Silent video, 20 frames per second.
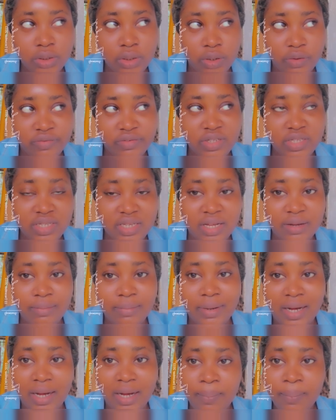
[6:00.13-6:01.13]
of
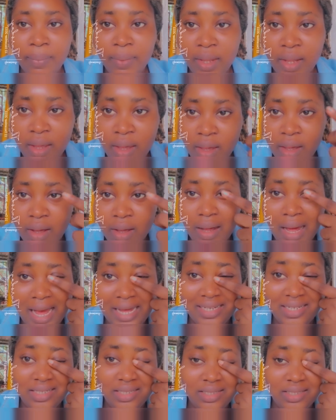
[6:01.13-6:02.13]
December, I
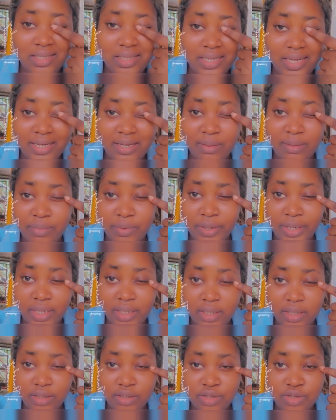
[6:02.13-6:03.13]
didn't see any boil
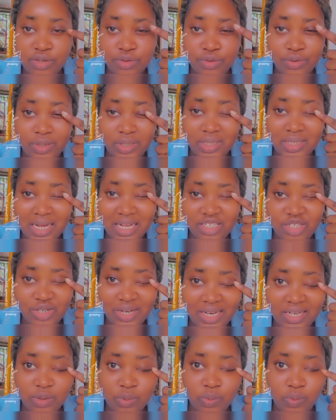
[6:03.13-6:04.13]
again, so it
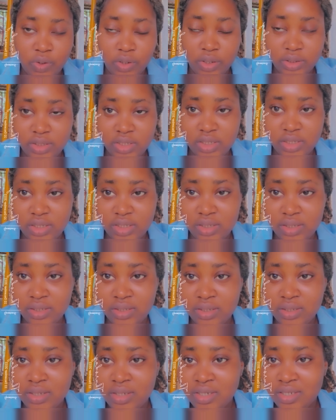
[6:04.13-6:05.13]
actually worked.
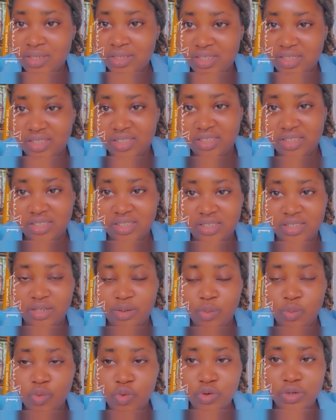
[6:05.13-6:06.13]
The
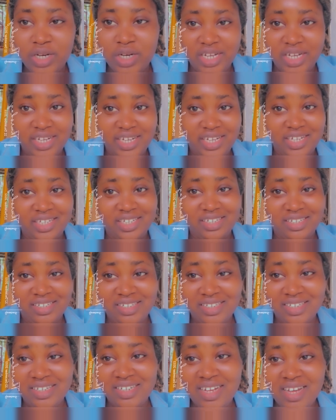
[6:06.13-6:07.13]
wool in
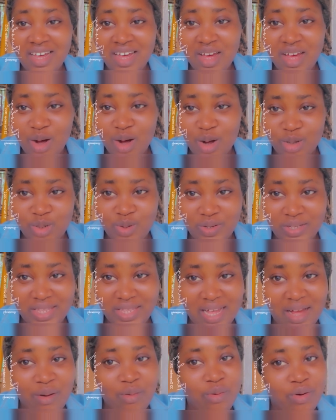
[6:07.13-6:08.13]
hot
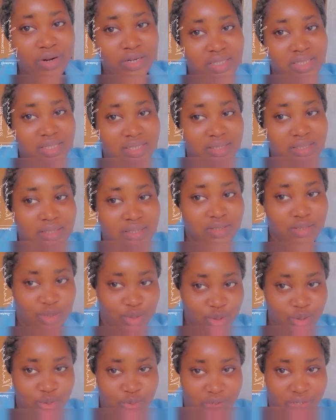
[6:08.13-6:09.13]
water worked so
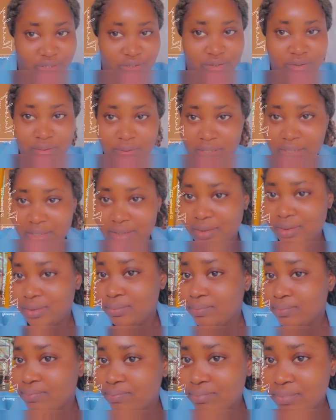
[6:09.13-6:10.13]
well, and
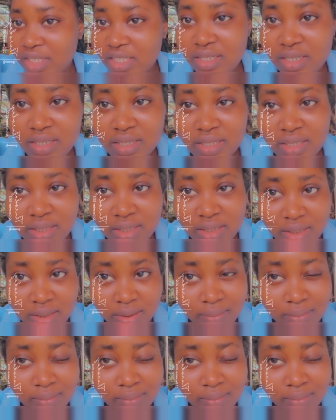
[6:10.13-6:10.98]
this is it,